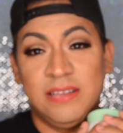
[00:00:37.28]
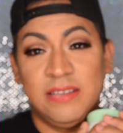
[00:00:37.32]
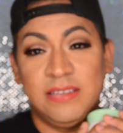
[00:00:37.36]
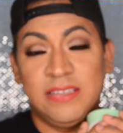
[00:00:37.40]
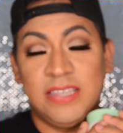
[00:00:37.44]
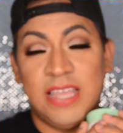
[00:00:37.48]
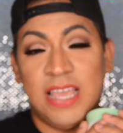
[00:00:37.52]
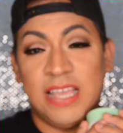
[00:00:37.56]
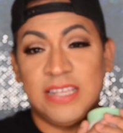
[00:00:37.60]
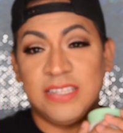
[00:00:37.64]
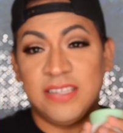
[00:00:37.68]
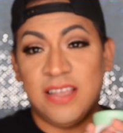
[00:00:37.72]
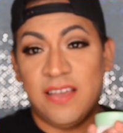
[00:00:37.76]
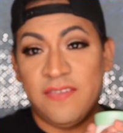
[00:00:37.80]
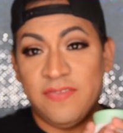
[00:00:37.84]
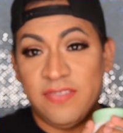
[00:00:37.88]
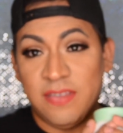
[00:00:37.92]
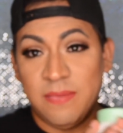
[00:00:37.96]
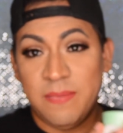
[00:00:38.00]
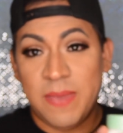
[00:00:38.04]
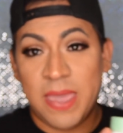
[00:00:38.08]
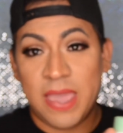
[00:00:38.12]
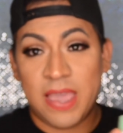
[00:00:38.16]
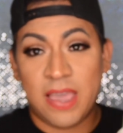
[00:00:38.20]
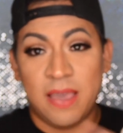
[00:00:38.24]
takes off
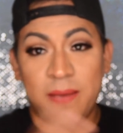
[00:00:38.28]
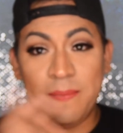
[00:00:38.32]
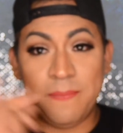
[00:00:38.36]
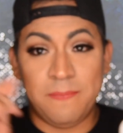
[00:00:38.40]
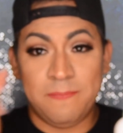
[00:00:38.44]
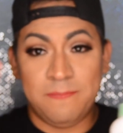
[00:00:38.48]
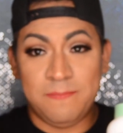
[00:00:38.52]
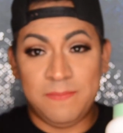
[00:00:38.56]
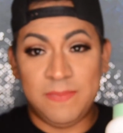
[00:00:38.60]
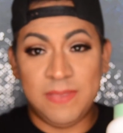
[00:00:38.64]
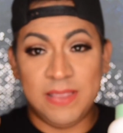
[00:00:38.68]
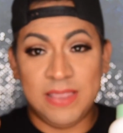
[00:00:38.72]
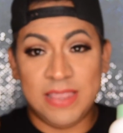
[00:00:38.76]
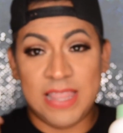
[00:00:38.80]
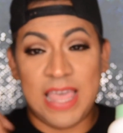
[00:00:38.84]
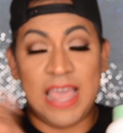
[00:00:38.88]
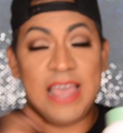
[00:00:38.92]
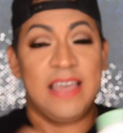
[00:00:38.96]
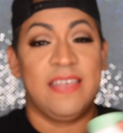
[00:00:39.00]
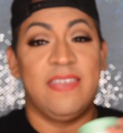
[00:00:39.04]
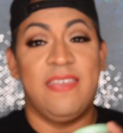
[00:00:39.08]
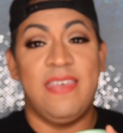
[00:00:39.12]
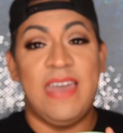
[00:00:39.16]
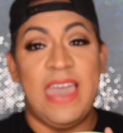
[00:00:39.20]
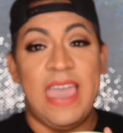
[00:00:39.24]
the makeup
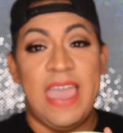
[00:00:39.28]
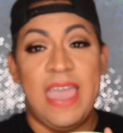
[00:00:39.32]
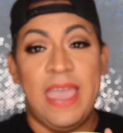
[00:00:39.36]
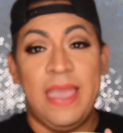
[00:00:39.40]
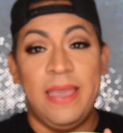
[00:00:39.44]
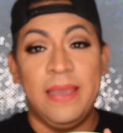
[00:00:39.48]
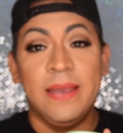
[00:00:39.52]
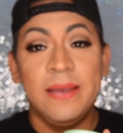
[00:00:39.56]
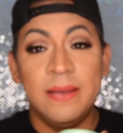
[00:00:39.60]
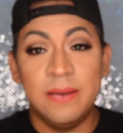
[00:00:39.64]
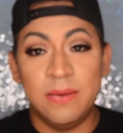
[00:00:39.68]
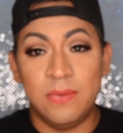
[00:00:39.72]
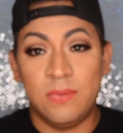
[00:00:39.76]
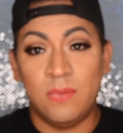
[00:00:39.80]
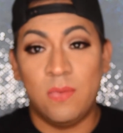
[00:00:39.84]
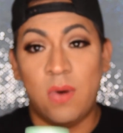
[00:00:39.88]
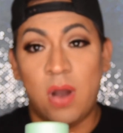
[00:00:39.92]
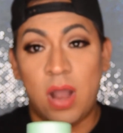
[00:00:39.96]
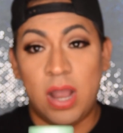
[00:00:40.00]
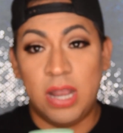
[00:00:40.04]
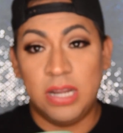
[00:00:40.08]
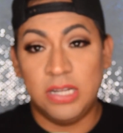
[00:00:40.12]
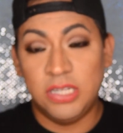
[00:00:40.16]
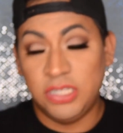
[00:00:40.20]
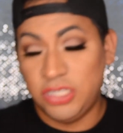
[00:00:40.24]
like that.
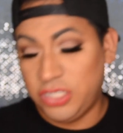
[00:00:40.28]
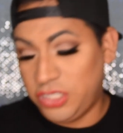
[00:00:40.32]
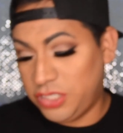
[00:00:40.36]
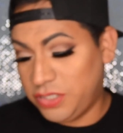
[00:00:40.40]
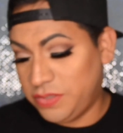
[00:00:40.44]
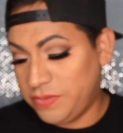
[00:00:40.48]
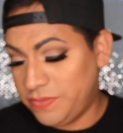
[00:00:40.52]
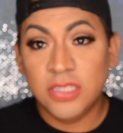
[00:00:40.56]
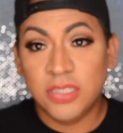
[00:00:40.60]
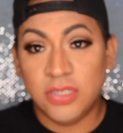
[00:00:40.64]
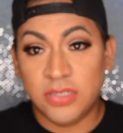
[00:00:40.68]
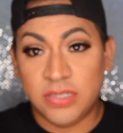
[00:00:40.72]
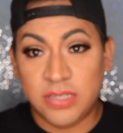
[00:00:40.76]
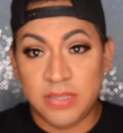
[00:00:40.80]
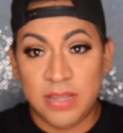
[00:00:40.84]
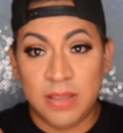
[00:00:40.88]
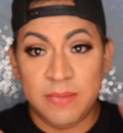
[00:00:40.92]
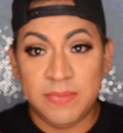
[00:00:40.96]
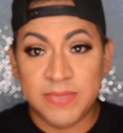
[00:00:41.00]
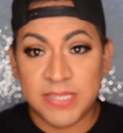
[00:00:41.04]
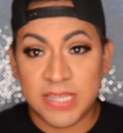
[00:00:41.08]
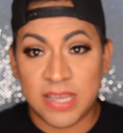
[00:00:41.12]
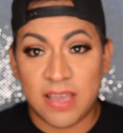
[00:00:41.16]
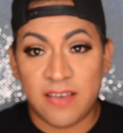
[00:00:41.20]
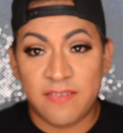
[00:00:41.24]
Watch. Let
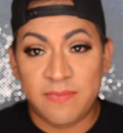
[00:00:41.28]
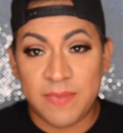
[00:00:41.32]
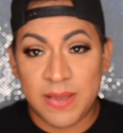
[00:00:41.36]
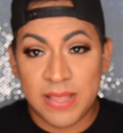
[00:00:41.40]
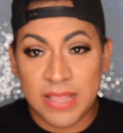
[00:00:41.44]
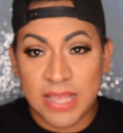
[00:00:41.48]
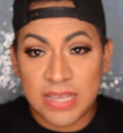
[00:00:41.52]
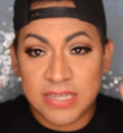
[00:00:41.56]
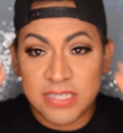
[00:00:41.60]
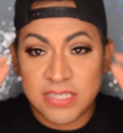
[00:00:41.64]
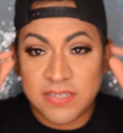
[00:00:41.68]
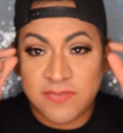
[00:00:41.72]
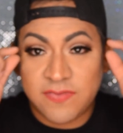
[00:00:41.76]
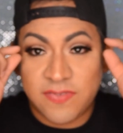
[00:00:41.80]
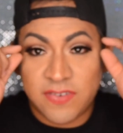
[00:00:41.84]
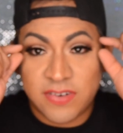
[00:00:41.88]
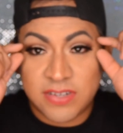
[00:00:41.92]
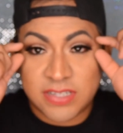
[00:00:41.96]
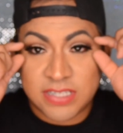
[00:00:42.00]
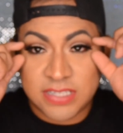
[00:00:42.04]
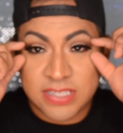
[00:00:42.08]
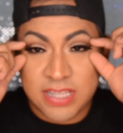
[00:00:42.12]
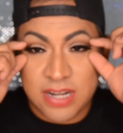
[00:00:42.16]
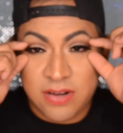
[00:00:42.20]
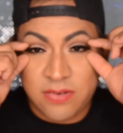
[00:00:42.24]
me take off my lashes
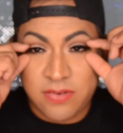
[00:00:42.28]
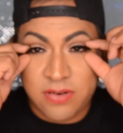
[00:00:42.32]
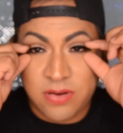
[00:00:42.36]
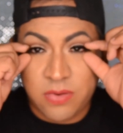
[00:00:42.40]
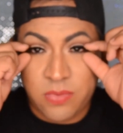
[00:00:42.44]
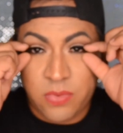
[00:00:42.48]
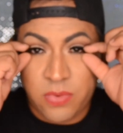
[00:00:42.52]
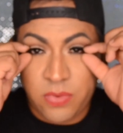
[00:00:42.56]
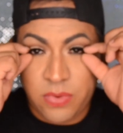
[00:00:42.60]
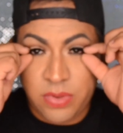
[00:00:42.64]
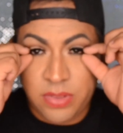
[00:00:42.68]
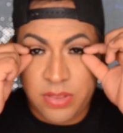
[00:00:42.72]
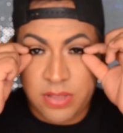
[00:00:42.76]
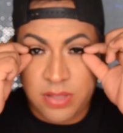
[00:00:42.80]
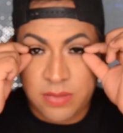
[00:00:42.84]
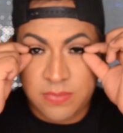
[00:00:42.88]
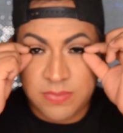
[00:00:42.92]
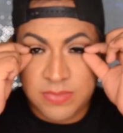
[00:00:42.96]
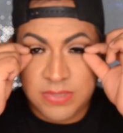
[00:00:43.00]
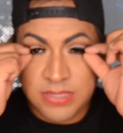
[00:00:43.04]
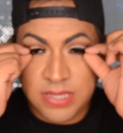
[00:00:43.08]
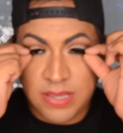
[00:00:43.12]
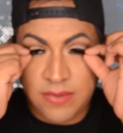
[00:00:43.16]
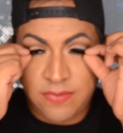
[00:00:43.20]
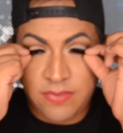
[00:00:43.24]
first because I don't want to ruin
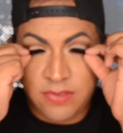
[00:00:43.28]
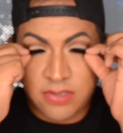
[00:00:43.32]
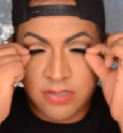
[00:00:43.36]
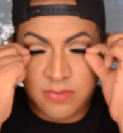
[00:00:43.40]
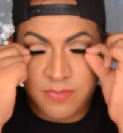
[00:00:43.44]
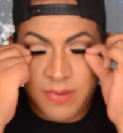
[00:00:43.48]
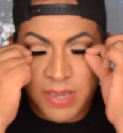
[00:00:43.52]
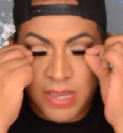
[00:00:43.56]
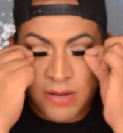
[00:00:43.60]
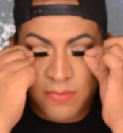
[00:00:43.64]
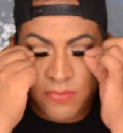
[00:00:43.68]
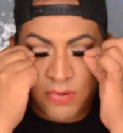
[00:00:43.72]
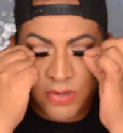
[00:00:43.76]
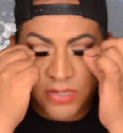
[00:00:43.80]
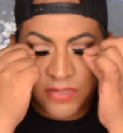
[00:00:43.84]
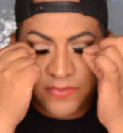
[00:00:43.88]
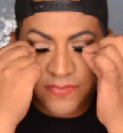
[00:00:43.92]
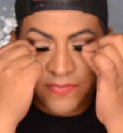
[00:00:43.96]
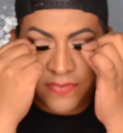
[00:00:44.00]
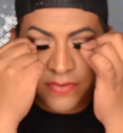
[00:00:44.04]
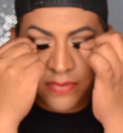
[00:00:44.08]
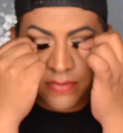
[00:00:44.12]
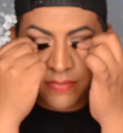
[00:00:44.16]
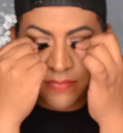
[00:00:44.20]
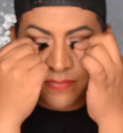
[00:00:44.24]
them. Save those bad boys
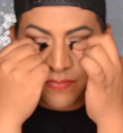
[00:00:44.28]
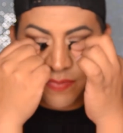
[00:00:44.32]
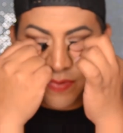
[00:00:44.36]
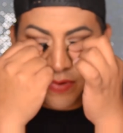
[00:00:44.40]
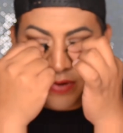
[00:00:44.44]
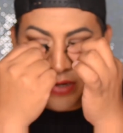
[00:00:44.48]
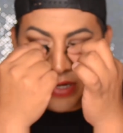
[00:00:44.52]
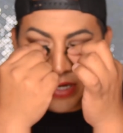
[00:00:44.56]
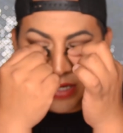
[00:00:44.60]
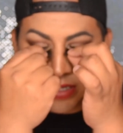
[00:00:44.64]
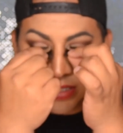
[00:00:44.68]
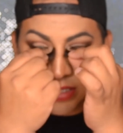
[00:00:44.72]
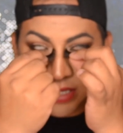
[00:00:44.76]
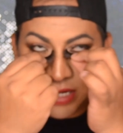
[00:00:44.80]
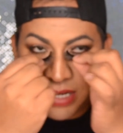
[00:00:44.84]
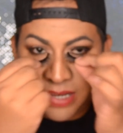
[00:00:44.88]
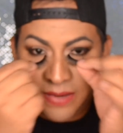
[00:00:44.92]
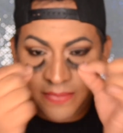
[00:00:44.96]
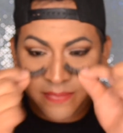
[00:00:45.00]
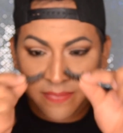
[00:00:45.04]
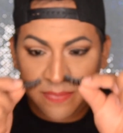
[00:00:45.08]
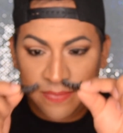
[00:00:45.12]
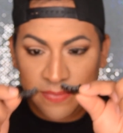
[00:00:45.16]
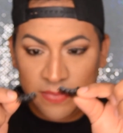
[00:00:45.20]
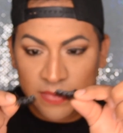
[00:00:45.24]
for next
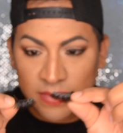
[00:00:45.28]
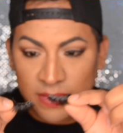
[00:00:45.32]
time.